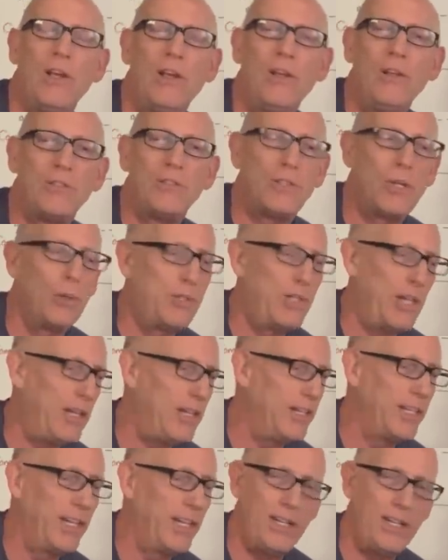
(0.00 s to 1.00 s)
So
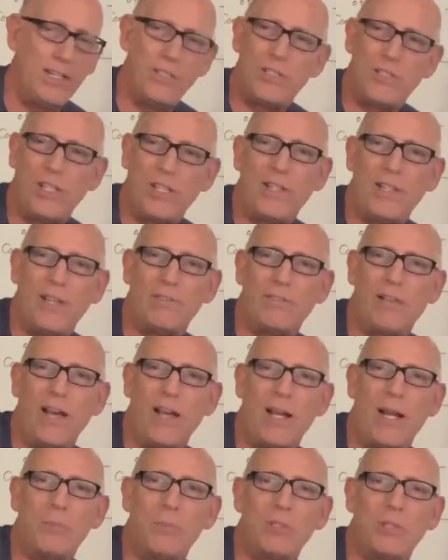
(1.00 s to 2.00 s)
telling kids that they've got
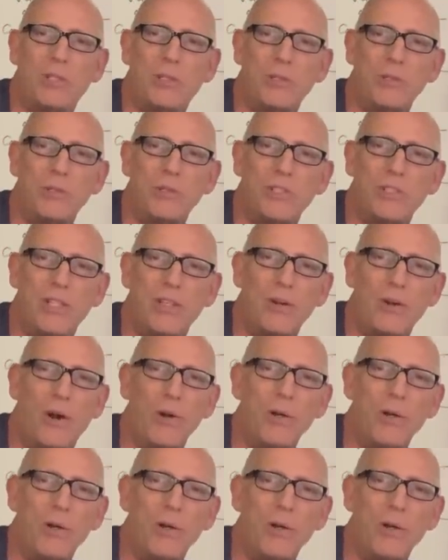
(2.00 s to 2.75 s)
obstacles that are